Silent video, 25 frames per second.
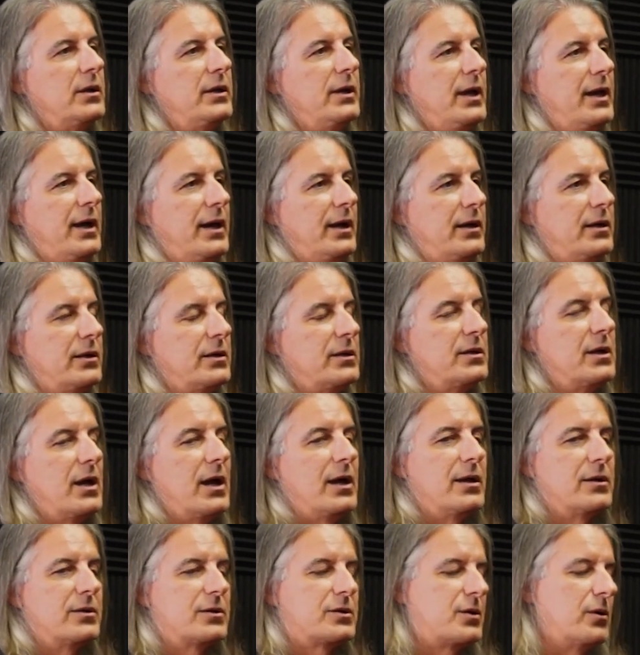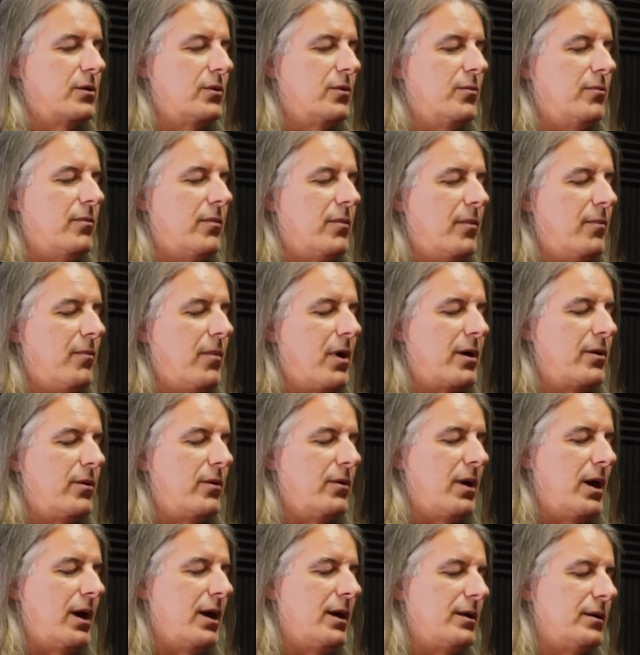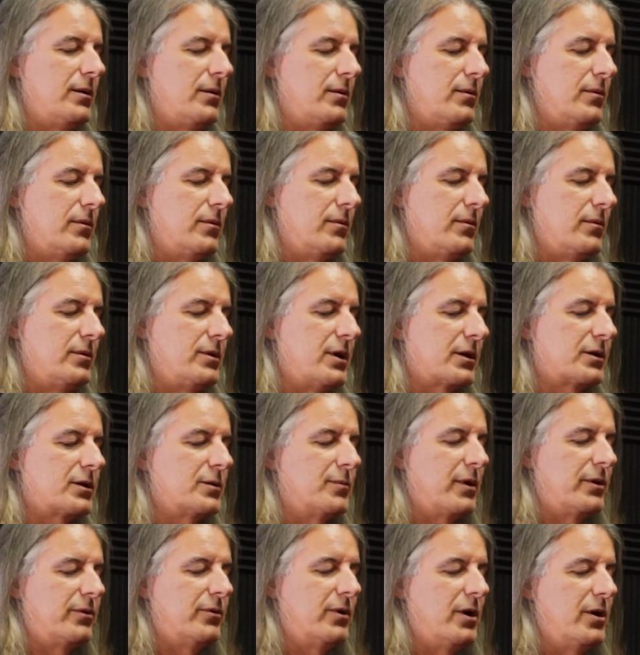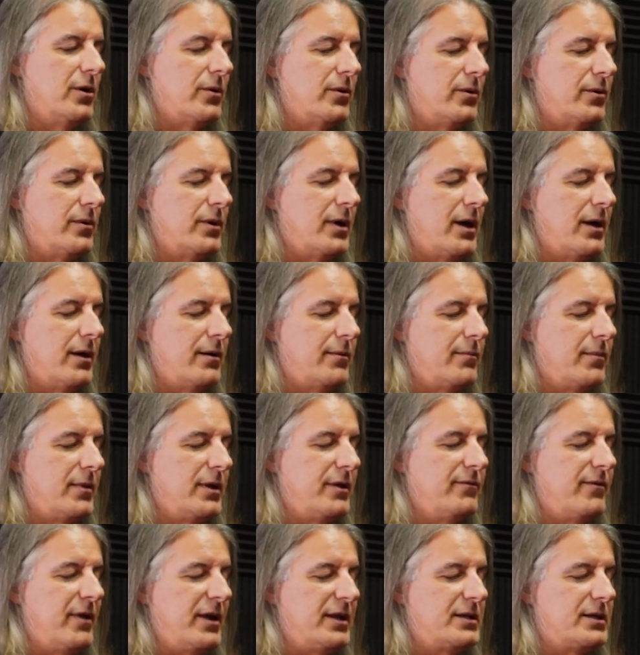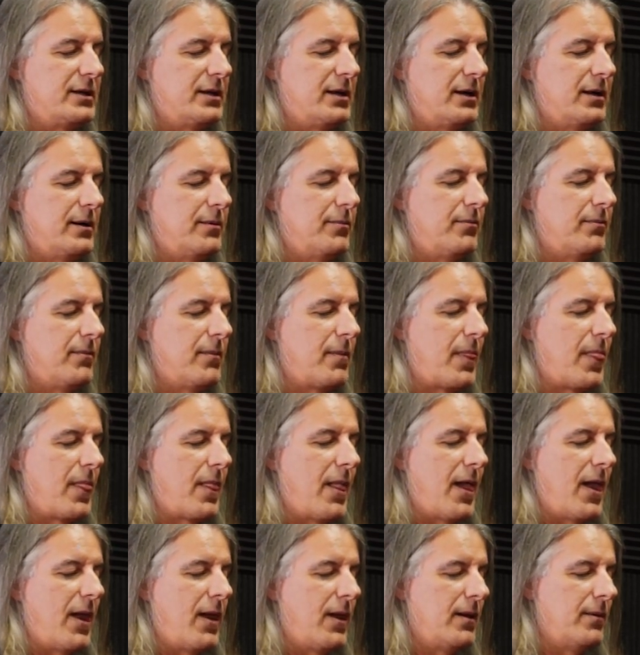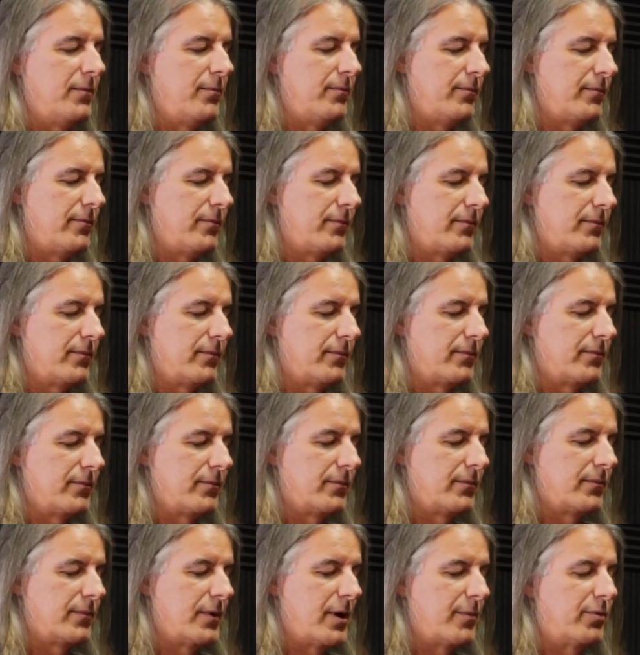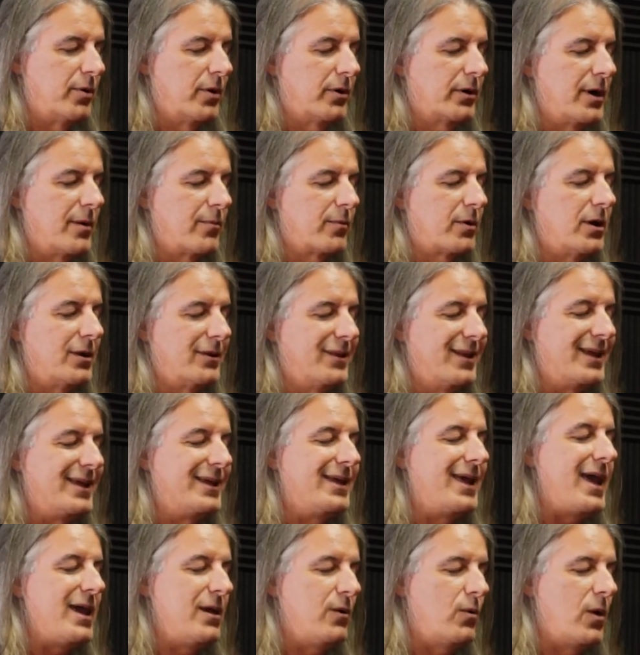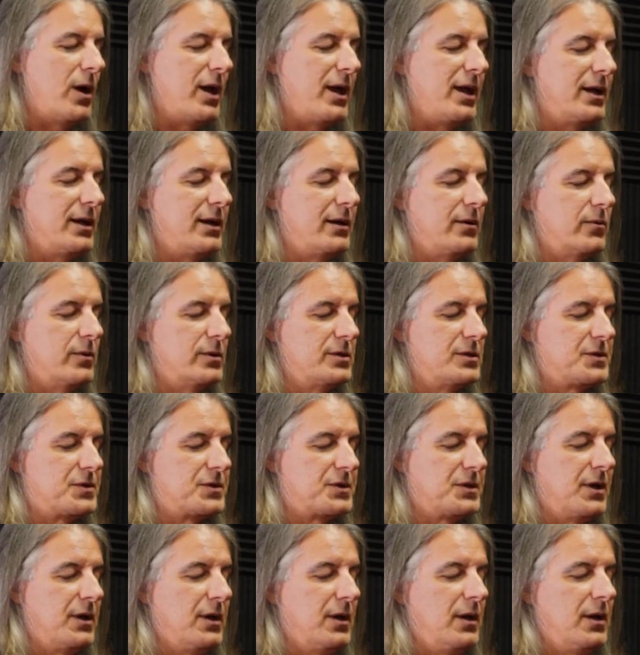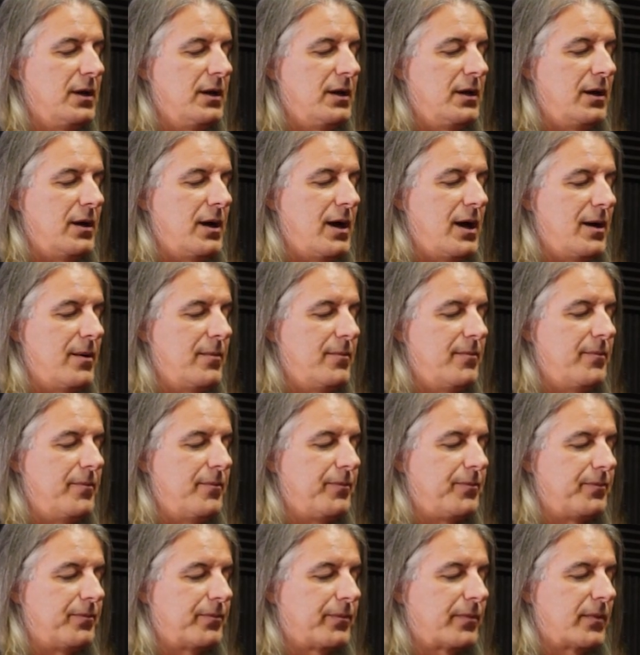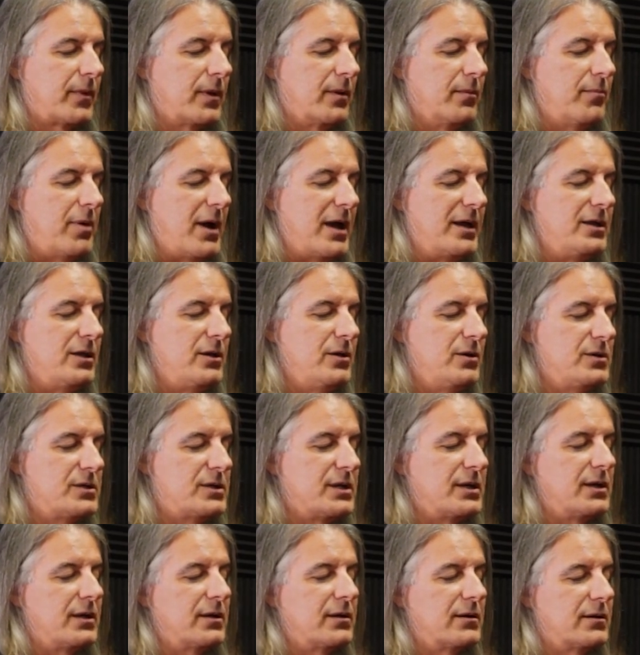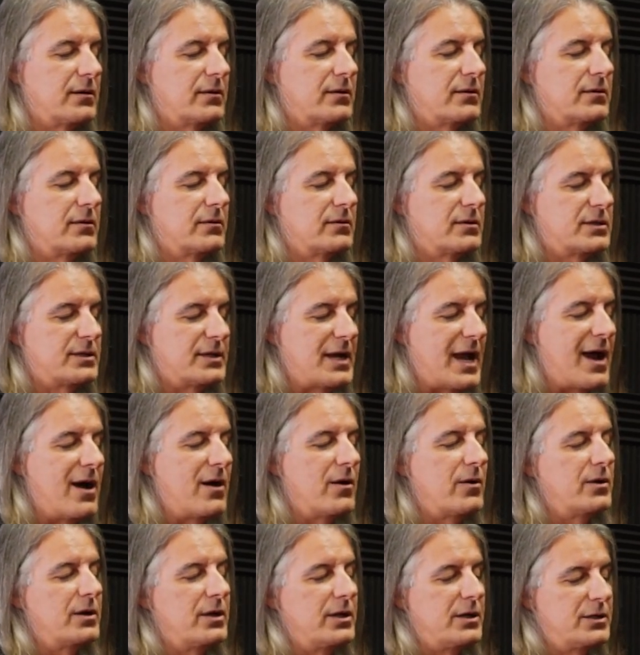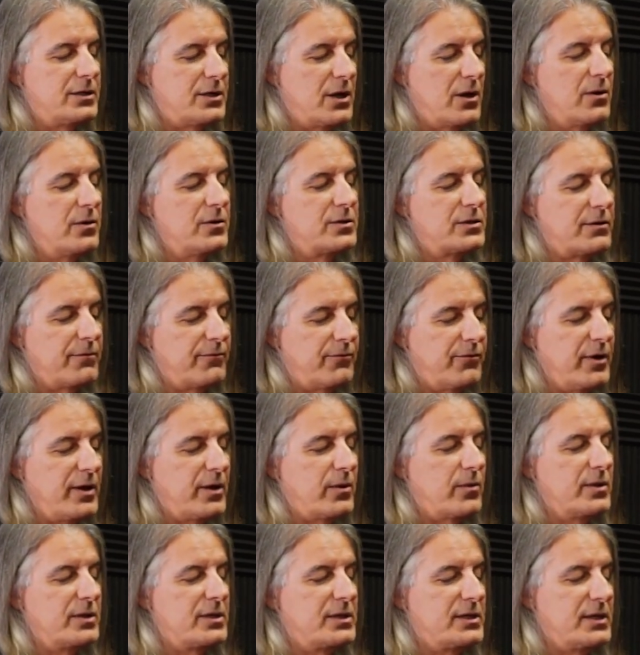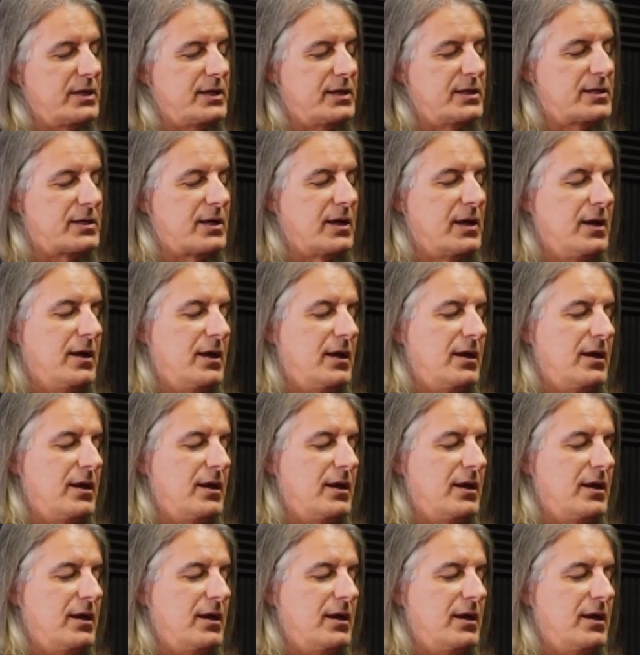Yeah. Uh, so Mon uh, Dr. Monroe um, invented a um, a program called the Gateway, and it was um, by using sound and tones and frequencies